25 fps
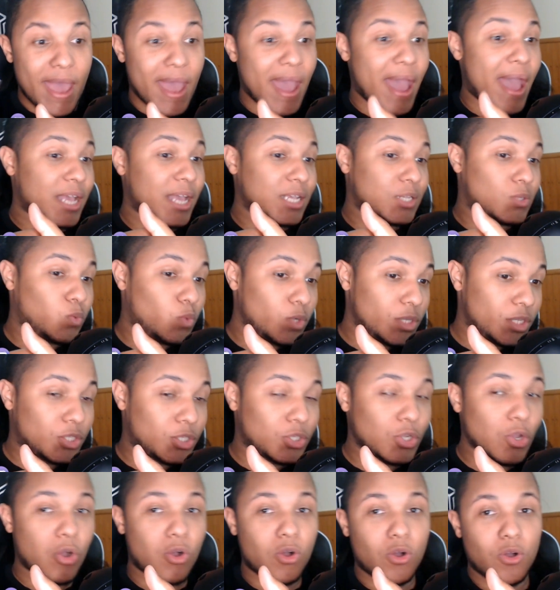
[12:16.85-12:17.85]
As we
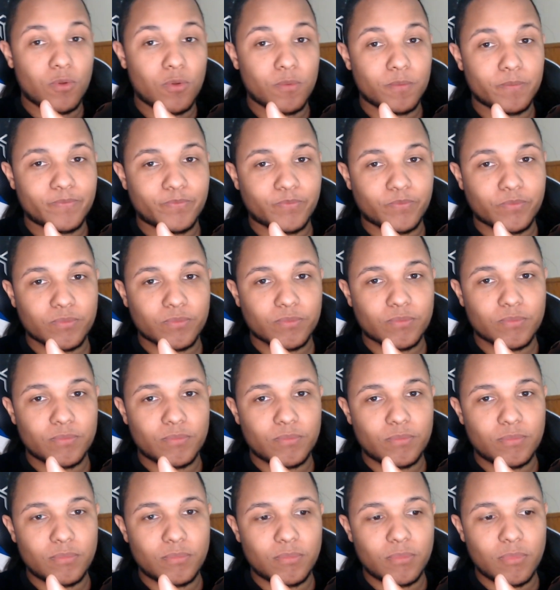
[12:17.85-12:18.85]
saw
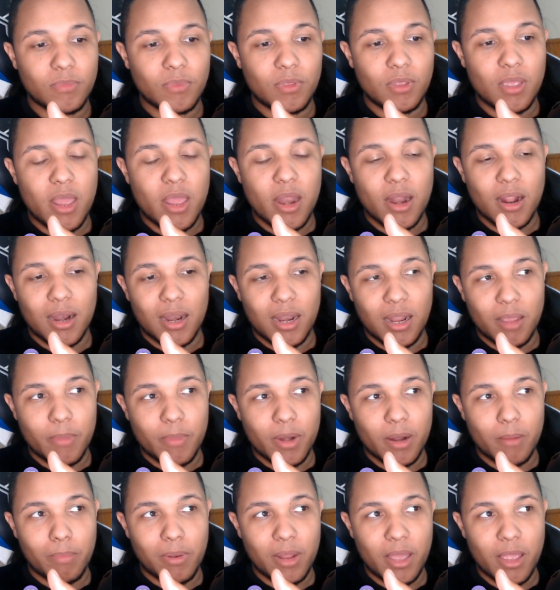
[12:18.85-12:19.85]
in
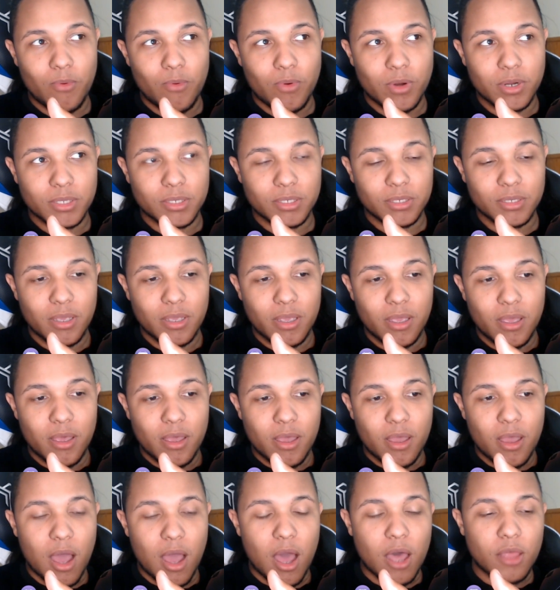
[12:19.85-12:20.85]
Unlimited Blade Wars
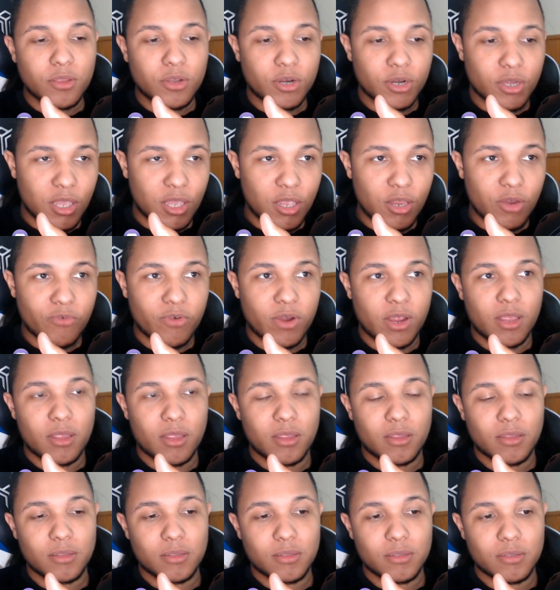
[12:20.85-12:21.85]
under CAREE.
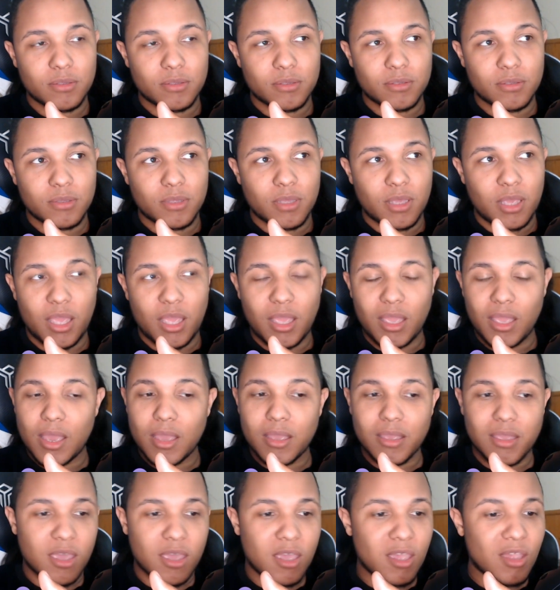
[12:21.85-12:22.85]
He
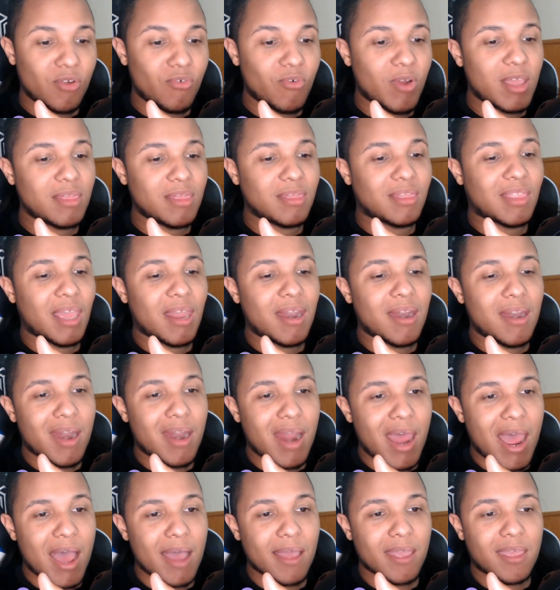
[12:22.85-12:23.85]
and CAREE did
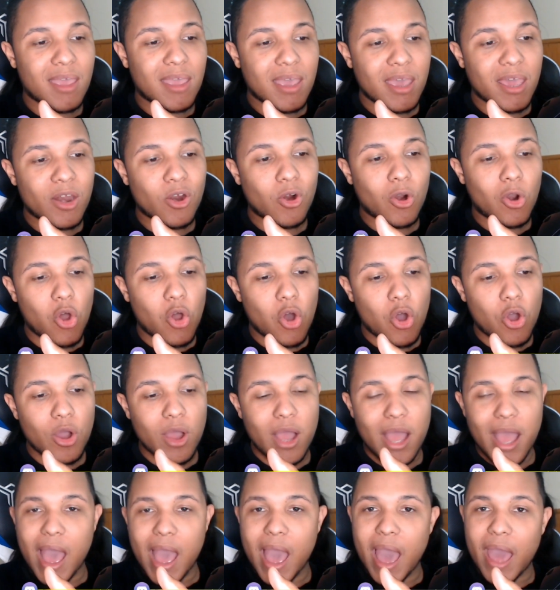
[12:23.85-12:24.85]
not get
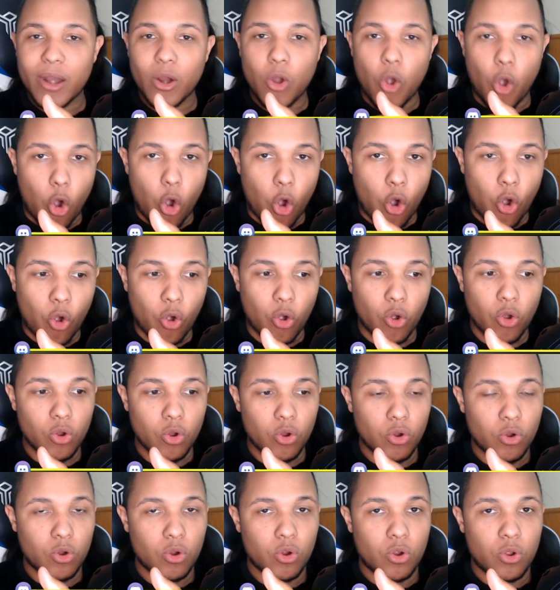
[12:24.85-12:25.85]
along at all.
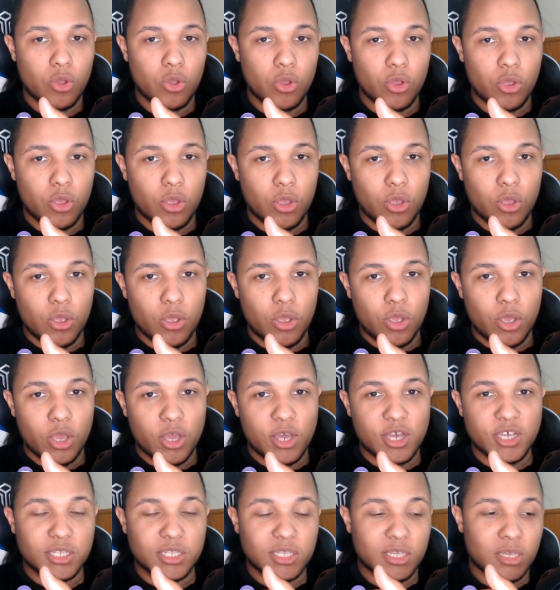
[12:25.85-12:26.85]

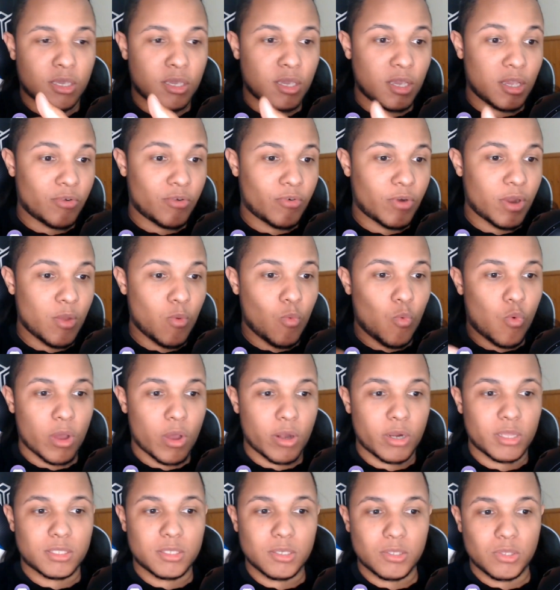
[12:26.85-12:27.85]
Because CAREE
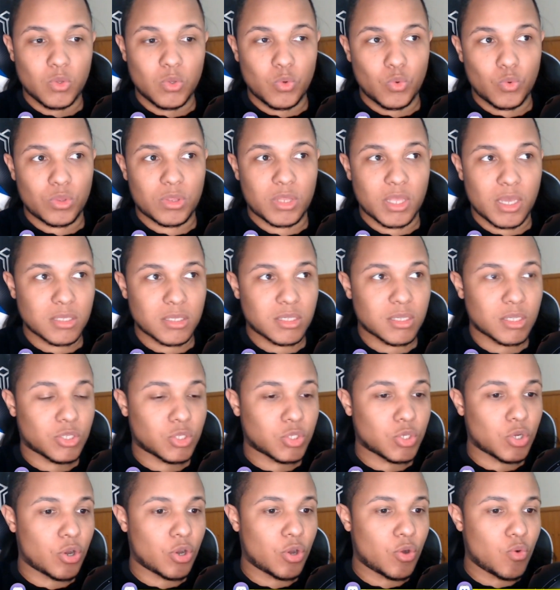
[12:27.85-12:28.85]
wanted to do things a
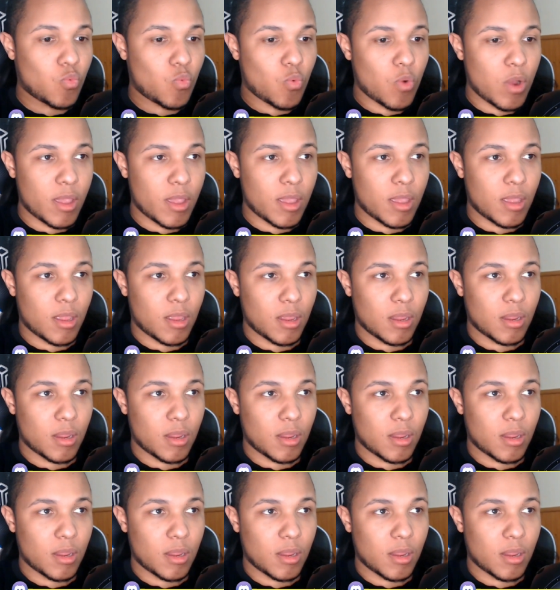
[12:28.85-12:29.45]
certain way.